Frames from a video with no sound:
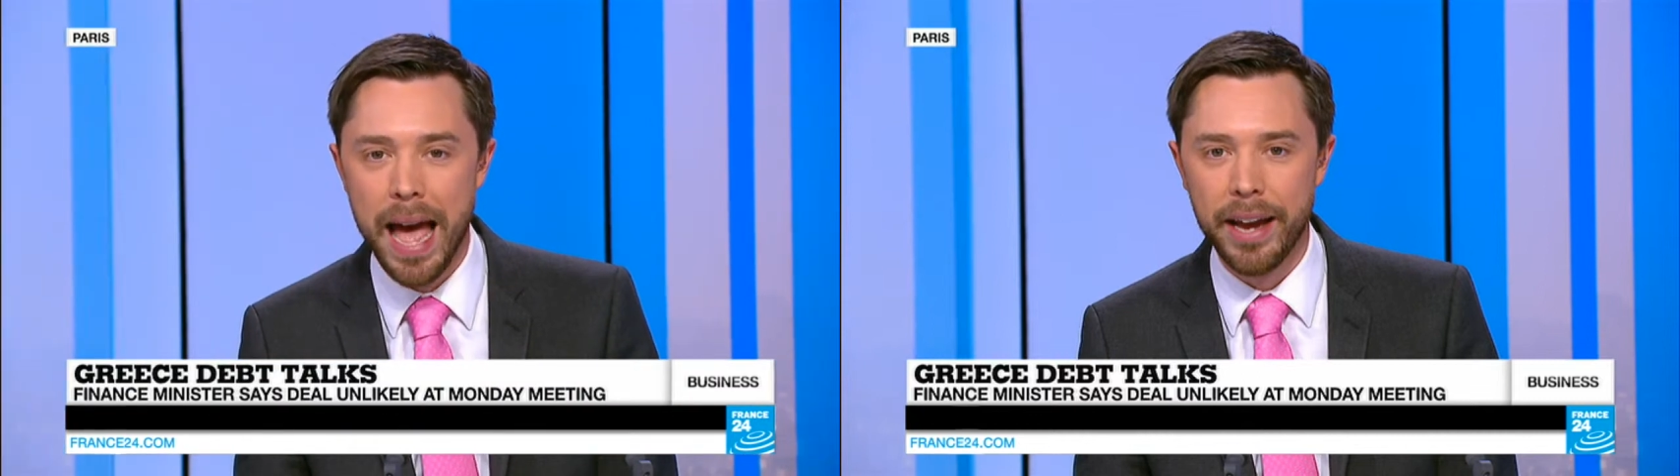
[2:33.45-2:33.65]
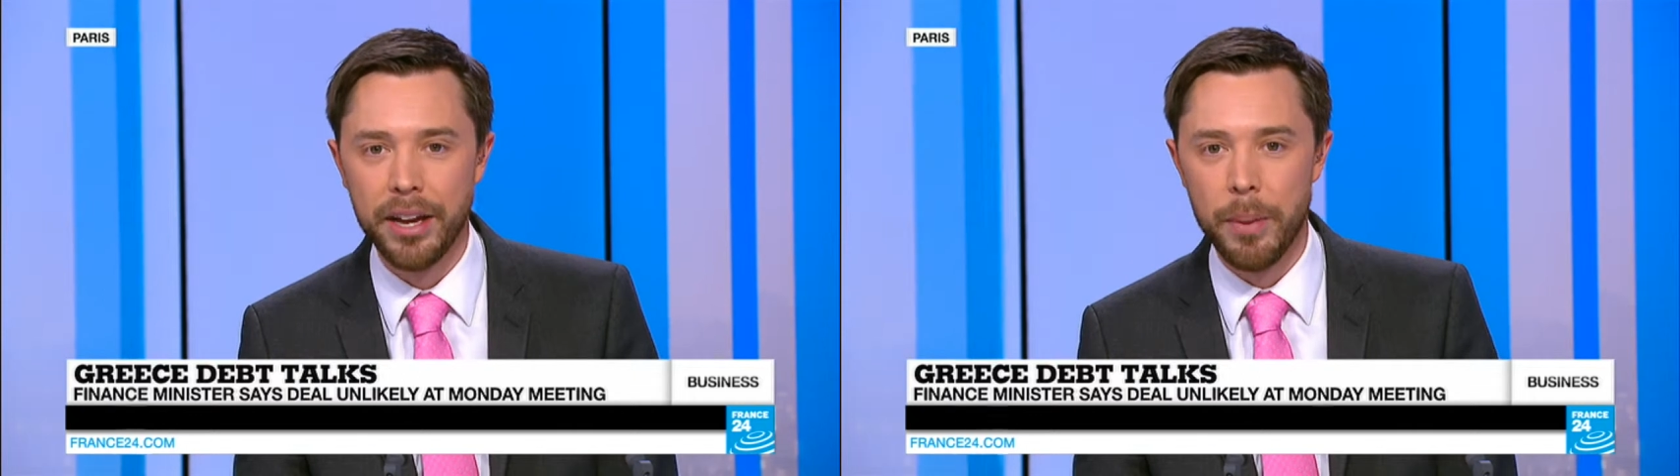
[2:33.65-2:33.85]

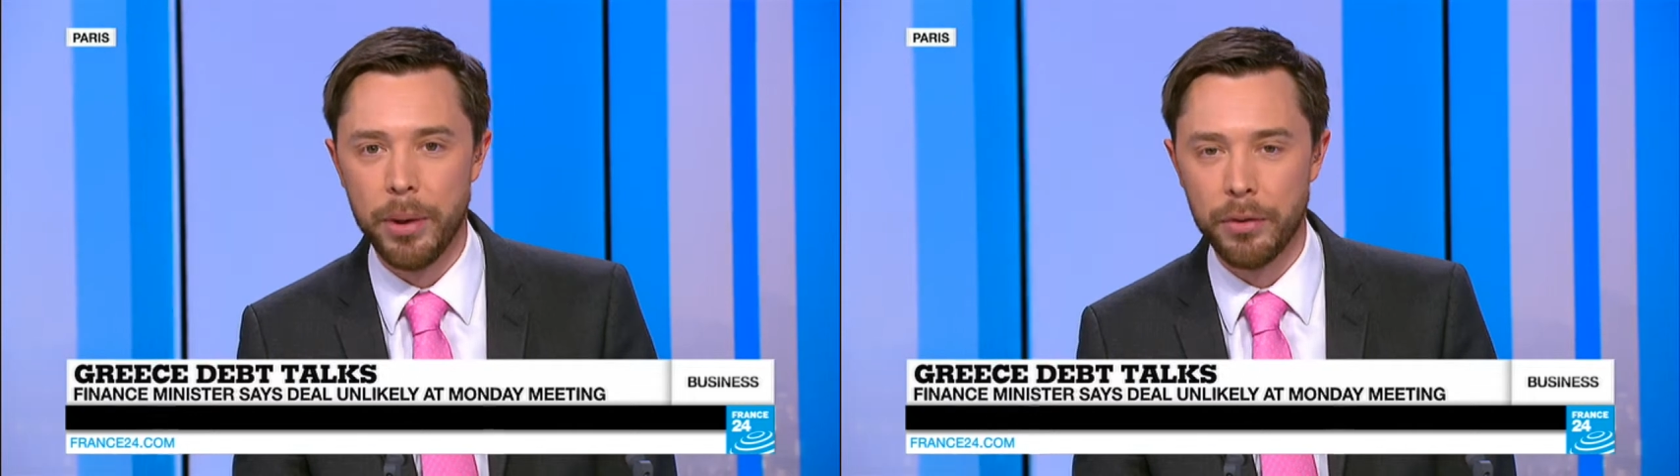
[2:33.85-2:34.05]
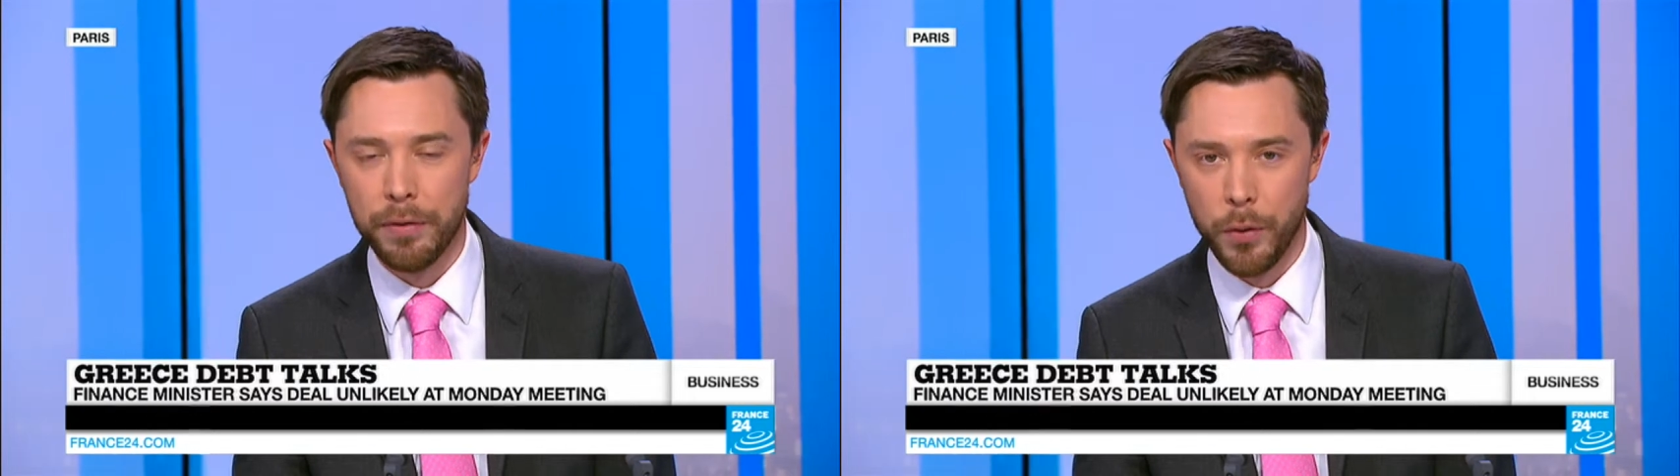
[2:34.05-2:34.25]

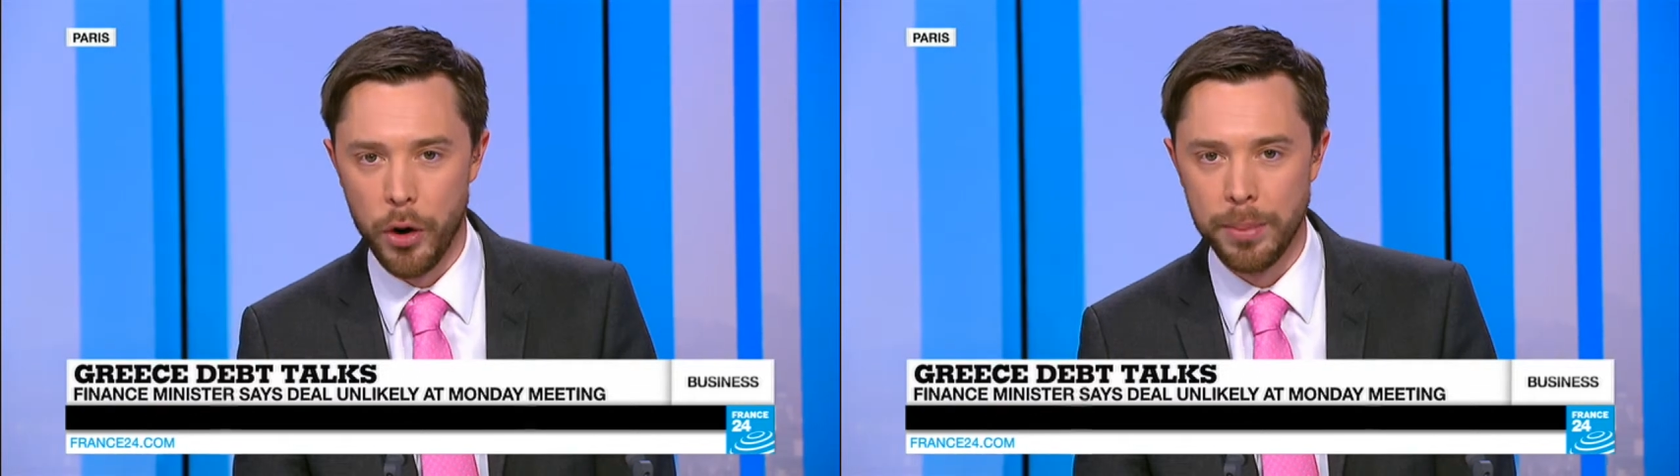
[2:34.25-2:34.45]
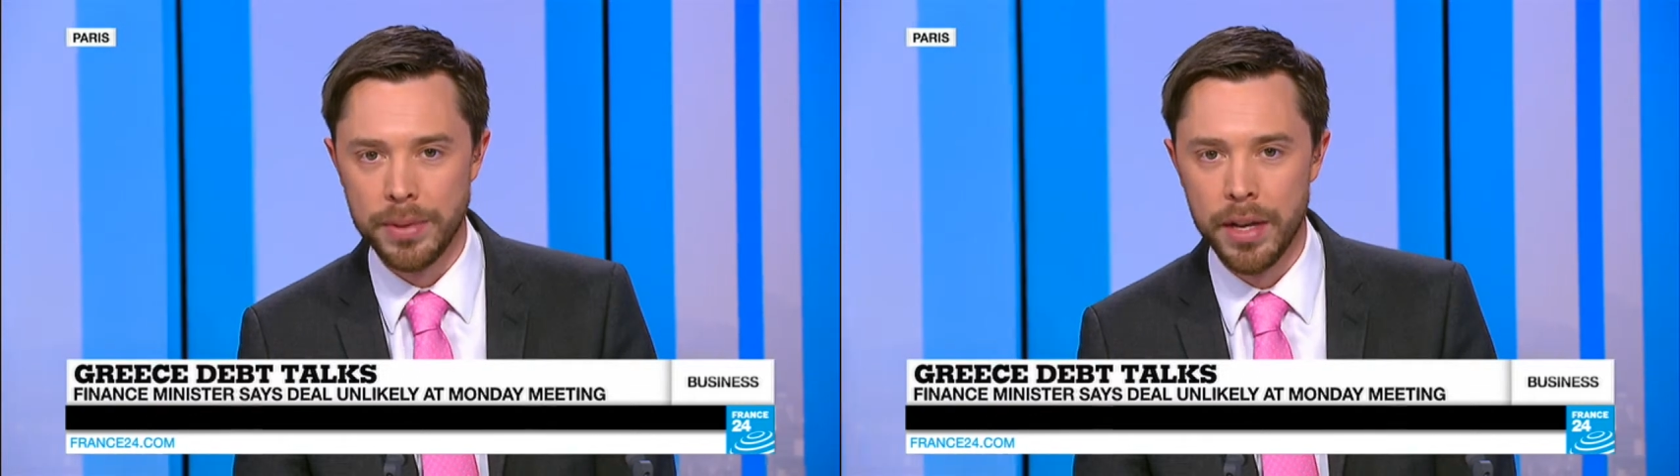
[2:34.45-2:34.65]
economic
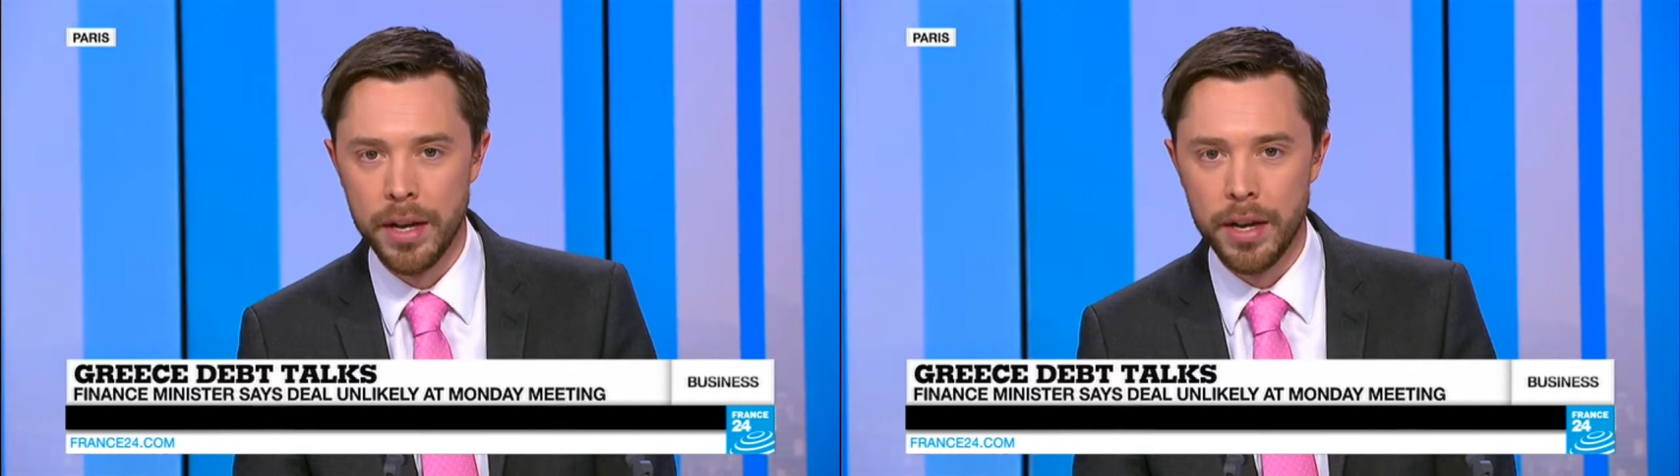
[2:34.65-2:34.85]
reforms.